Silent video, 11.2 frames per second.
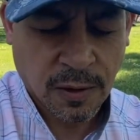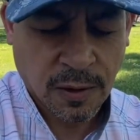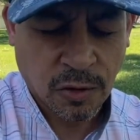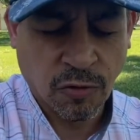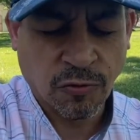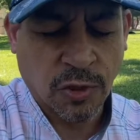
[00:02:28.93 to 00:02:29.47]

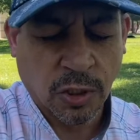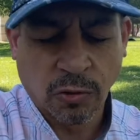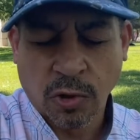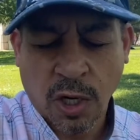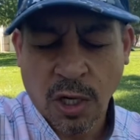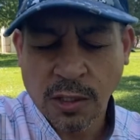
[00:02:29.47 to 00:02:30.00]
You've done
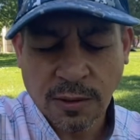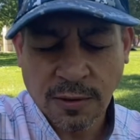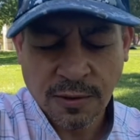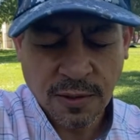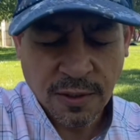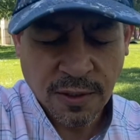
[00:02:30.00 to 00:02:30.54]
wrong.
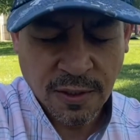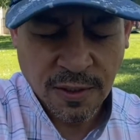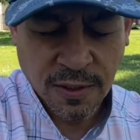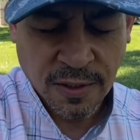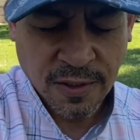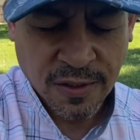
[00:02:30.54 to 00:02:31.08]

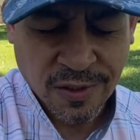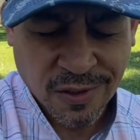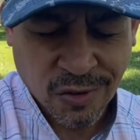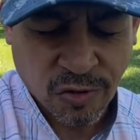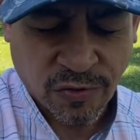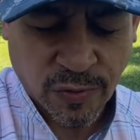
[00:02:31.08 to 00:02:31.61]
You've